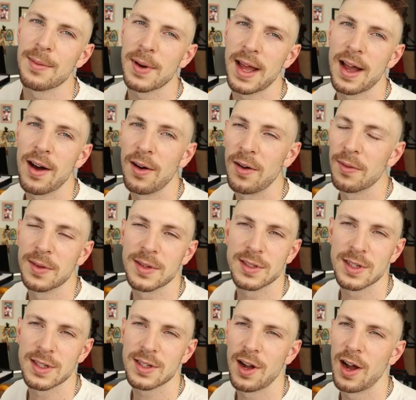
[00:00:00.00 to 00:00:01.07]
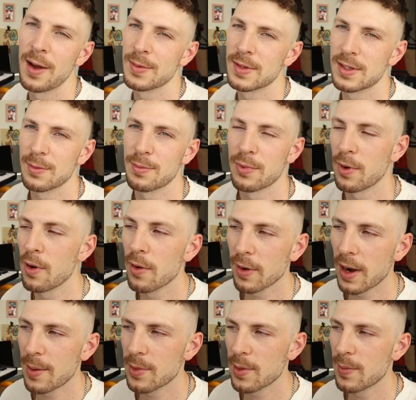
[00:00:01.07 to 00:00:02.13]
but I always just opt to
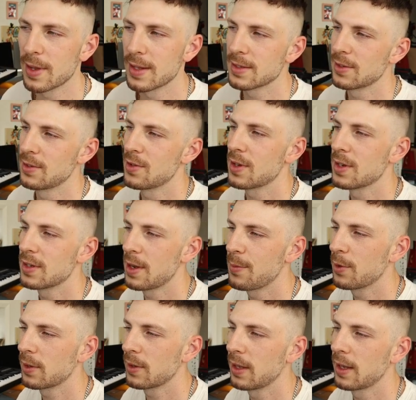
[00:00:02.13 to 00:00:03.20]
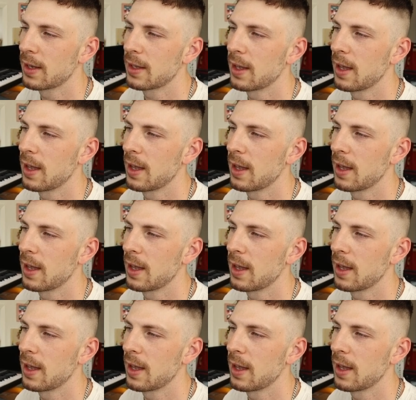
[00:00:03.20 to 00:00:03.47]
program them in so you can double click